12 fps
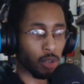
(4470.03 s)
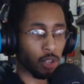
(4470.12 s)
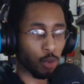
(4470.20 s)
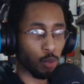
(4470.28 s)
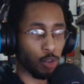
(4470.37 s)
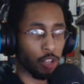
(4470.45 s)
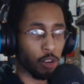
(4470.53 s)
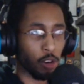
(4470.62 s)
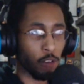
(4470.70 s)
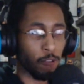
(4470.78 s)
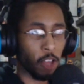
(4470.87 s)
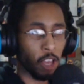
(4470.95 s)
there's a certain
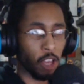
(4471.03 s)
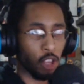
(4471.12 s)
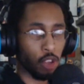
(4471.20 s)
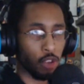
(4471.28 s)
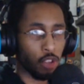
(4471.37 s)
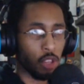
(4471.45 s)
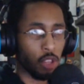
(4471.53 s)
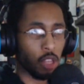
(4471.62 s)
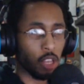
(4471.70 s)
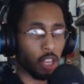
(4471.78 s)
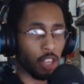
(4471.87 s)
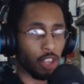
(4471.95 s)
degree of,
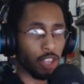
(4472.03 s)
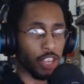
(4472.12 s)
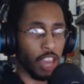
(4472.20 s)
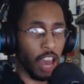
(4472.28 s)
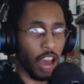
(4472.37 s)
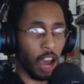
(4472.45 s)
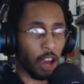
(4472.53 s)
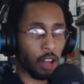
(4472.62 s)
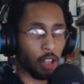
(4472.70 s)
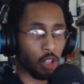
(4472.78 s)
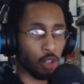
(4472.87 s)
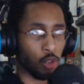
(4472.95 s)

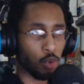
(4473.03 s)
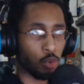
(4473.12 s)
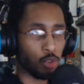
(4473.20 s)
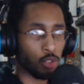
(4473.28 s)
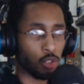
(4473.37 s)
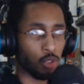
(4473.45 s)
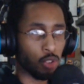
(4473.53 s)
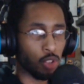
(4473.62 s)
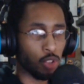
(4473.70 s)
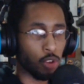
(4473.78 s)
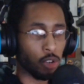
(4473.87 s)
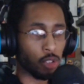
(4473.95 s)
yeah,
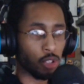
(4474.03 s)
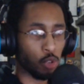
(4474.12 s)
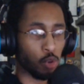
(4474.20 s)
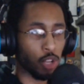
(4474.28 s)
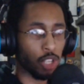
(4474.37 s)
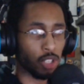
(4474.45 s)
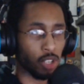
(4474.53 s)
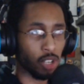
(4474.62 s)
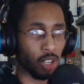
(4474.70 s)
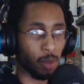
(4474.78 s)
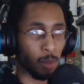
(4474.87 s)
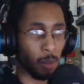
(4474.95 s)
you
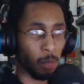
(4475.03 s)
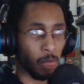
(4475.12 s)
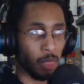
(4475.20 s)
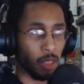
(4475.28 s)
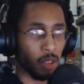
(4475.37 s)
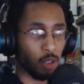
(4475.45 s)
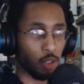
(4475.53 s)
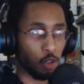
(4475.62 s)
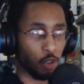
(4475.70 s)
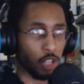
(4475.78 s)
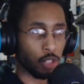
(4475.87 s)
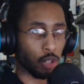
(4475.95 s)
need to
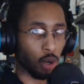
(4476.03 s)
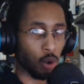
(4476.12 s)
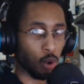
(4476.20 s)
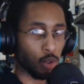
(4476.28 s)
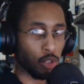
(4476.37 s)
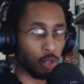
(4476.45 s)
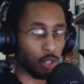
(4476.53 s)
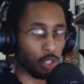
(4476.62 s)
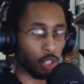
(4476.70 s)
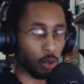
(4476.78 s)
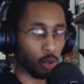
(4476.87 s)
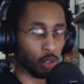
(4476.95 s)

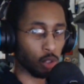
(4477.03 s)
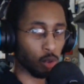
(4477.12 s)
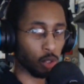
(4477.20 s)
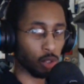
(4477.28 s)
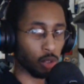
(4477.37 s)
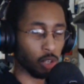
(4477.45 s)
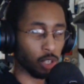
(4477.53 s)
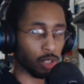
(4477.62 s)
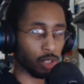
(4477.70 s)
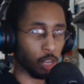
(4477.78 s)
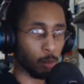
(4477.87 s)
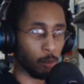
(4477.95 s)
hone your skills to
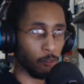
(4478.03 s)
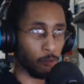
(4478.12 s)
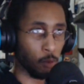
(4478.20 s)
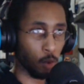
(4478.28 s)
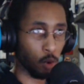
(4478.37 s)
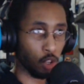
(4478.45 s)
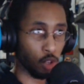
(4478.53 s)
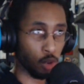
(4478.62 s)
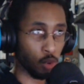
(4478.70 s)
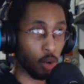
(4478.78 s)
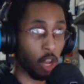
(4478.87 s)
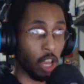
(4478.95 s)
a certain extent
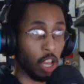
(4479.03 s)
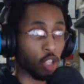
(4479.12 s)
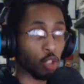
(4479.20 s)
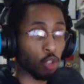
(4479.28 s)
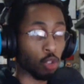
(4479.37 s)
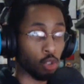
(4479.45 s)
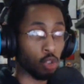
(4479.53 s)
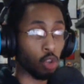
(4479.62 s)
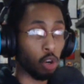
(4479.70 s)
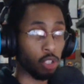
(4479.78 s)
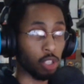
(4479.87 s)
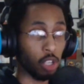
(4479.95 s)
before you
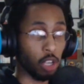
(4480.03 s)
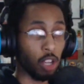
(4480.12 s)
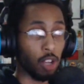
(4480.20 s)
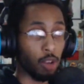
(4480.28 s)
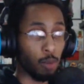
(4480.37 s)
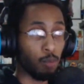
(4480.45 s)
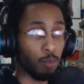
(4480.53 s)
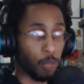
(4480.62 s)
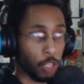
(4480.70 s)
start